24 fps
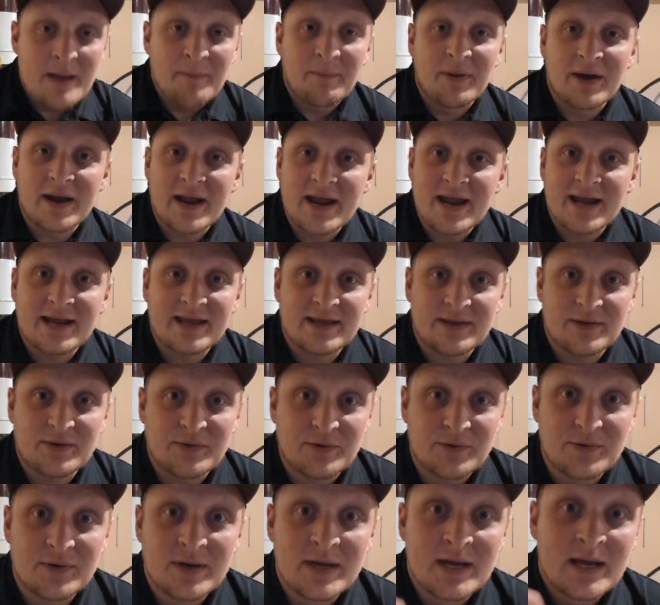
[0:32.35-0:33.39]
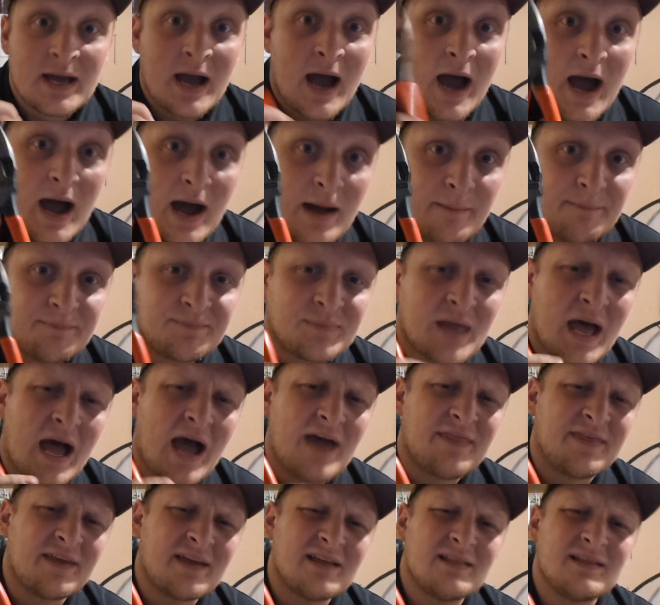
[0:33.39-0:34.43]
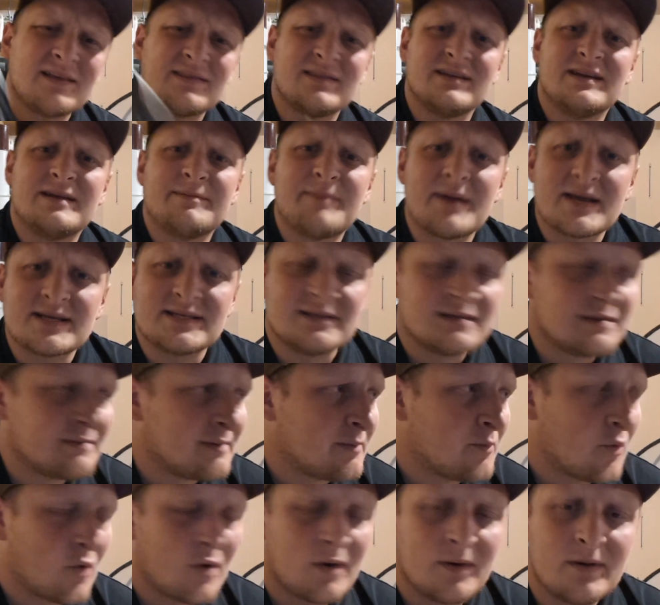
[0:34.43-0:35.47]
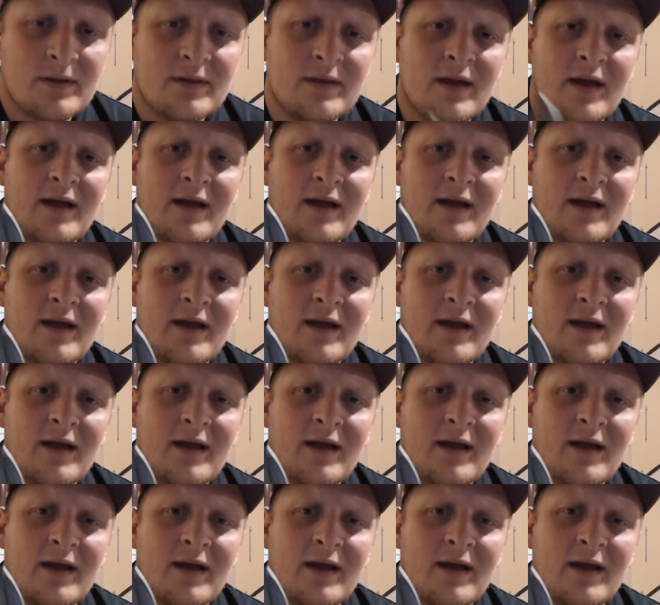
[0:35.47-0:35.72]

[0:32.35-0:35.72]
But anywho, I think I like the Knipex a little bit more.